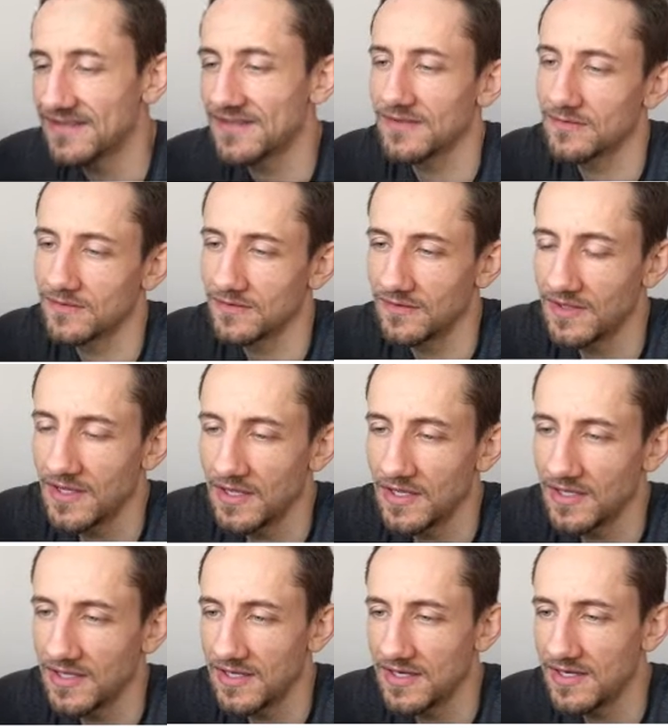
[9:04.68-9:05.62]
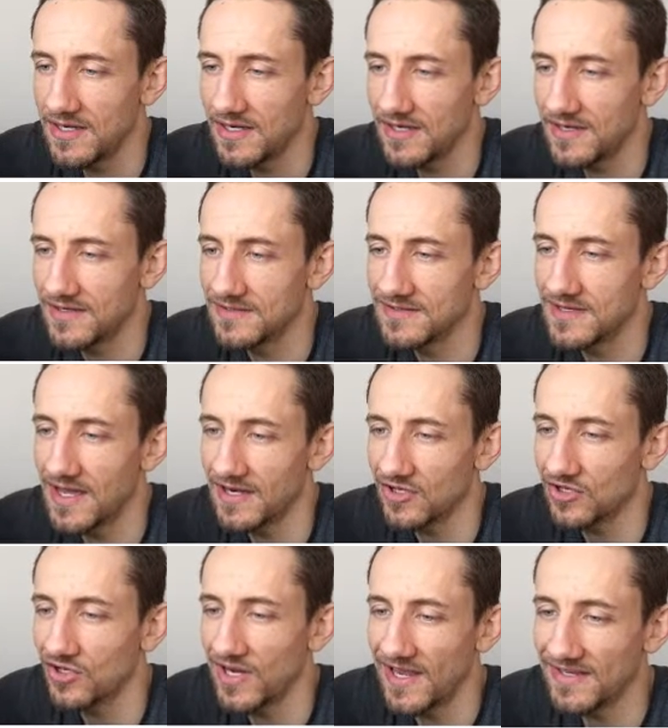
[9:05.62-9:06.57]
it. Eating it is
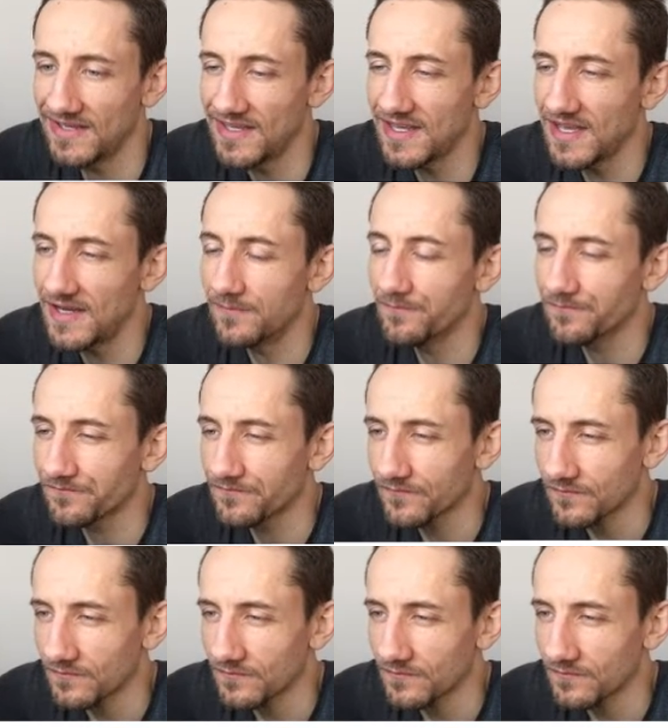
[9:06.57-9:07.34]
not a good idea.